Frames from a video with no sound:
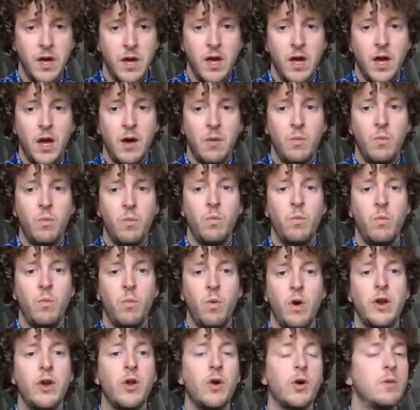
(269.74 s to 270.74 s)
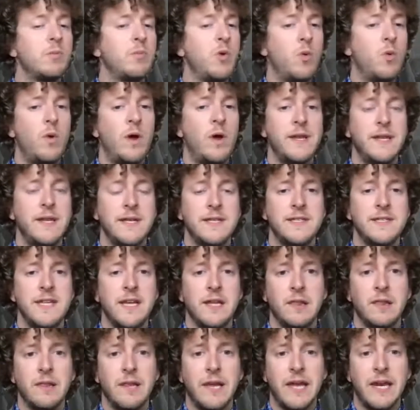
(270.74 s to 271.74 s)
One notable one is the
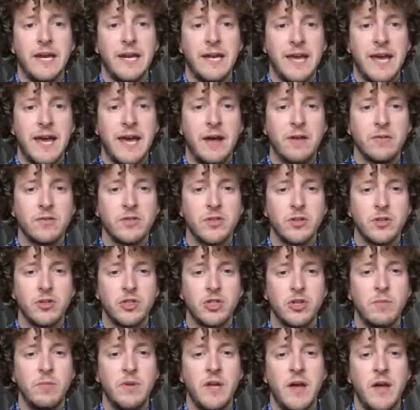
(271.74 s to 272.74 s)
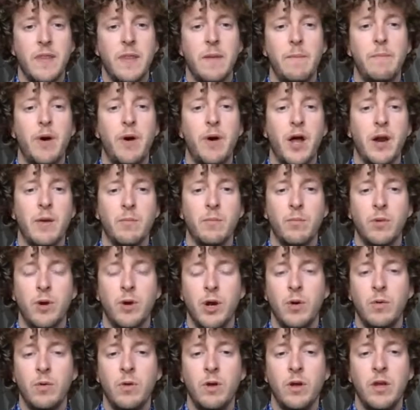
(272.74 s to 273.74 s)
Atlantic Council, should be on the bottom
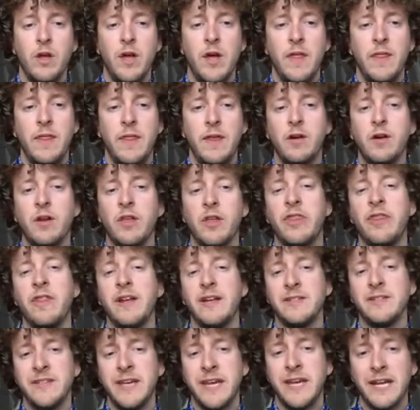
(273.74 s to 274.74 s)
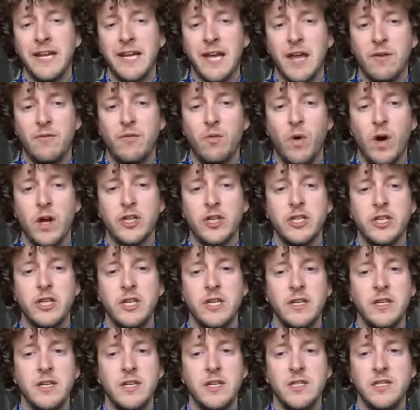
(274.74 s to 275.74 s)
row. They're a think tank out of
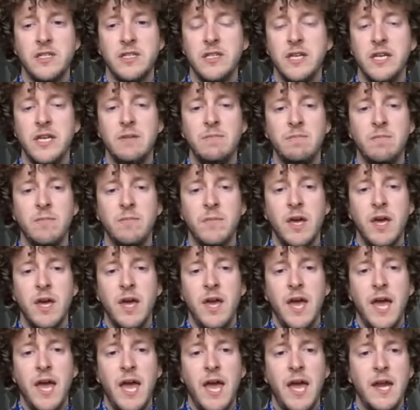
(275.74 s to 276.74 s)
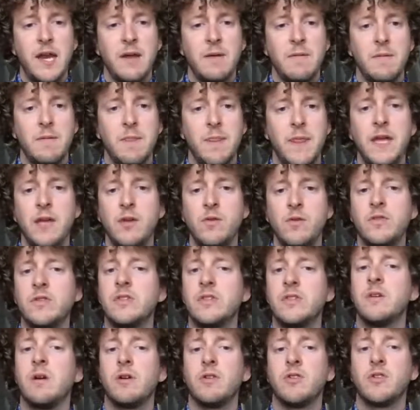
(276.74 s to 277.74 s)
Washington, D.C., and they
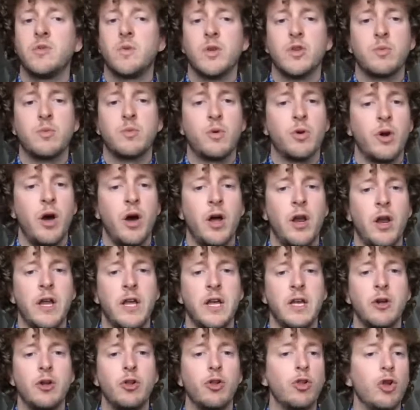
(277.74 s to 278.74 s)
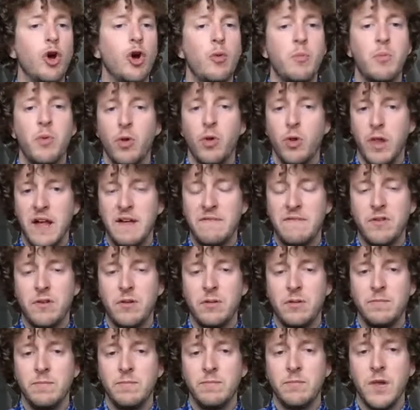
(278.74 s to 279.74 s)
use Switchboard on a global level.
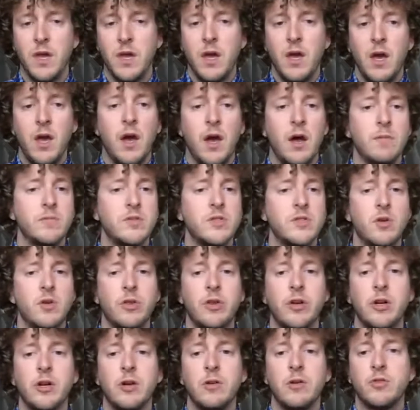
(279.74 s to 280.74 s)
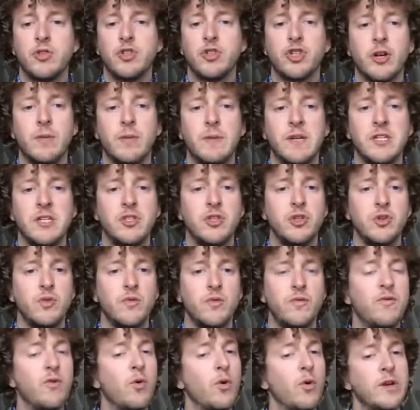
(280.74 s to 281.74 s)
So they're streaming to
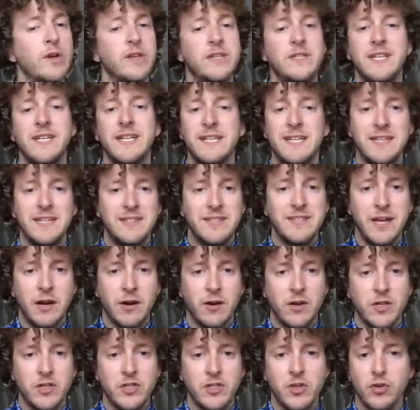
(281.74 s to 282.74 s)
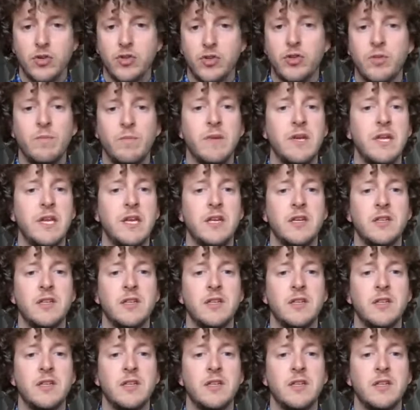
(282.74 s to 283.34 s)
foreign dignitaries' social media